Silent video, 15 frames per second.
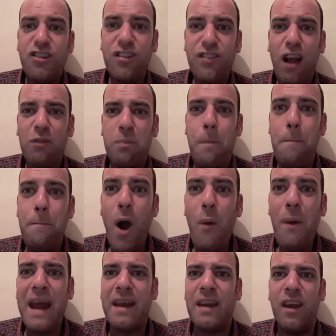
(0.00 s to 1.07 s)
She starts
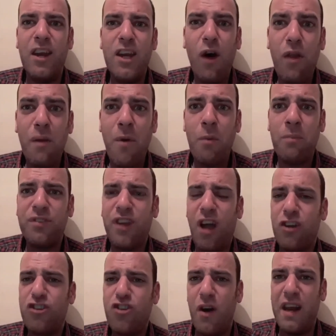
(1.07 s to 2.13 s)
booing, and the other mums
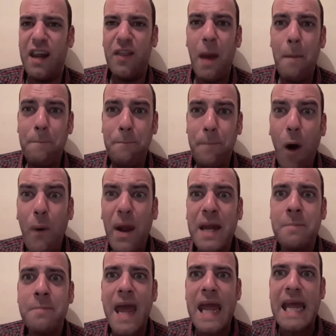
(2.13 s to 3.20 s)
start joining. They're
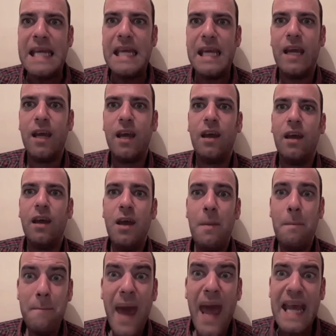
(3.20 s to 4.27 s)
booing me!
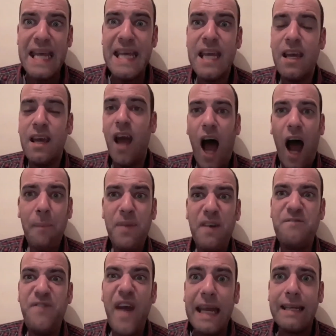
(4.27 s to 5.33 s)
Me? I'm
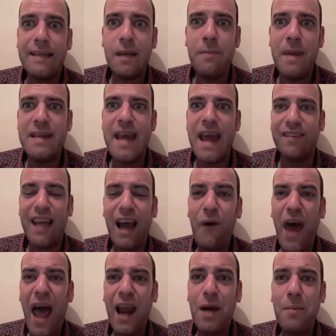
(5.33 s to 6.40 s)
the victim in this.
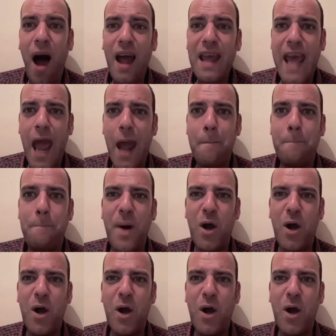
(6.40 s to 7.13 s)
How the hell am I getting